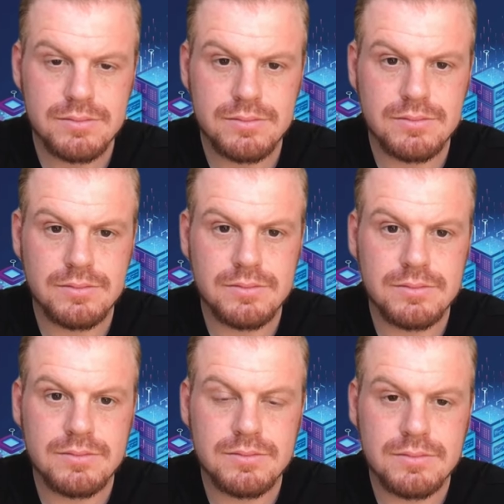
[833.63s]

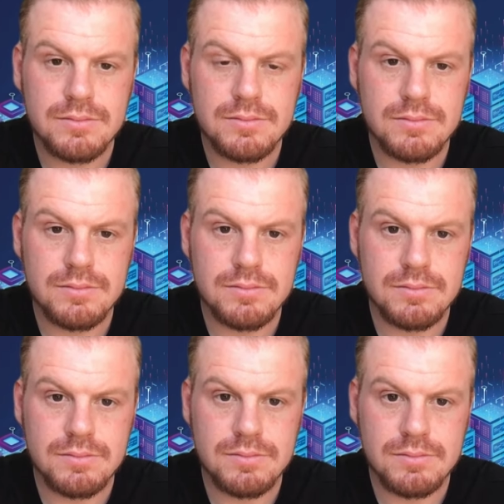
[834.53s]

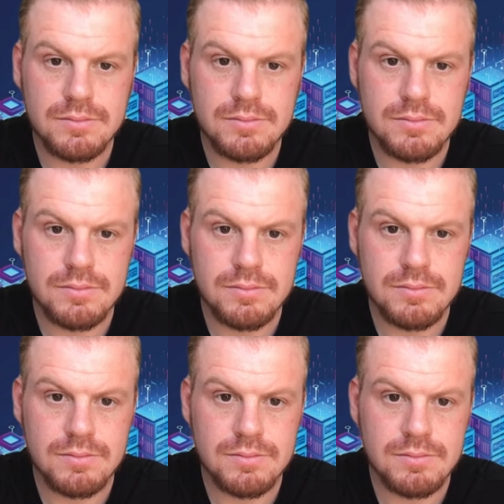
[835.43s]

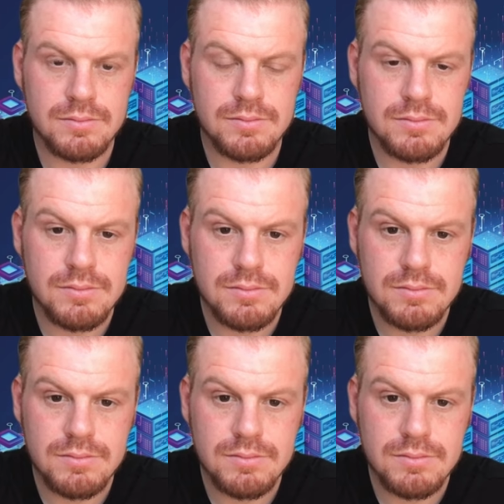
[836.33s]
(silent)